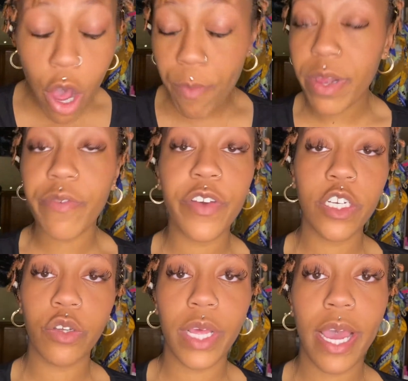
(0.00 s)

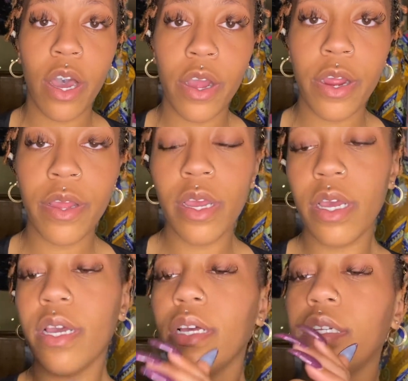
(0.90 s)
beneficial they are.
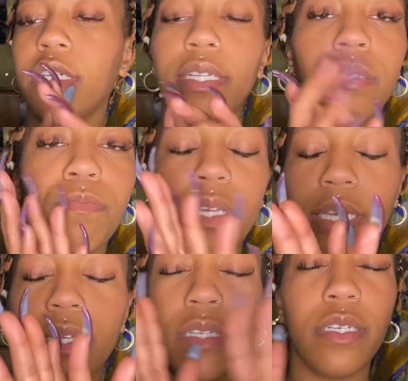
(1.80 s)
Just
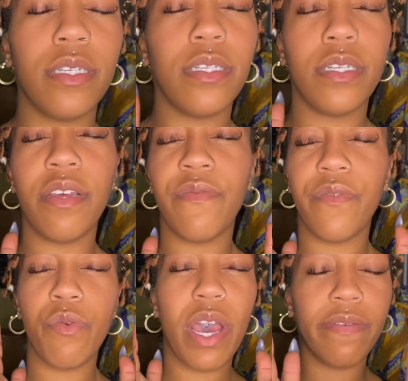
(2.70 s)
please, just if
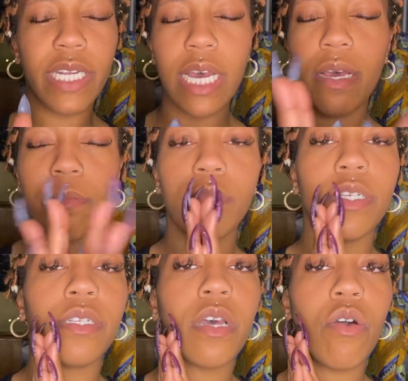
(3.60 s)
you have time,
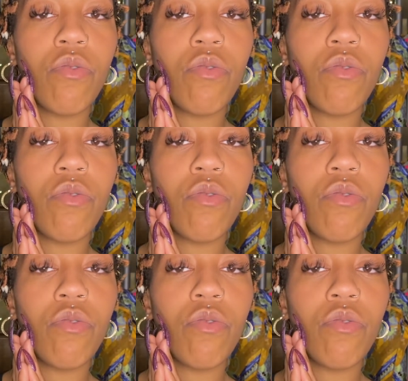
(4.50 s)
just go